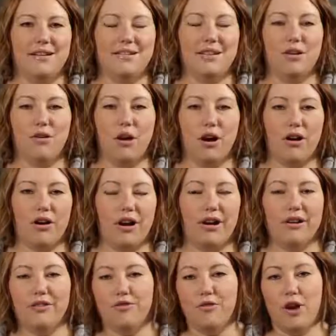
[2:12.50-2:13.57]
So our
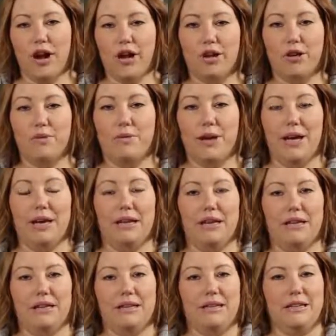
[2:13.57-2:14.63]
air fryer
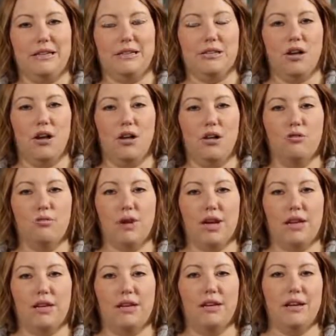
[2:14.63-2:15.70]
bacon is all
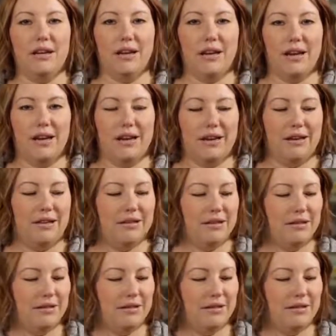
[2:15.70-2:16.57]
ready, and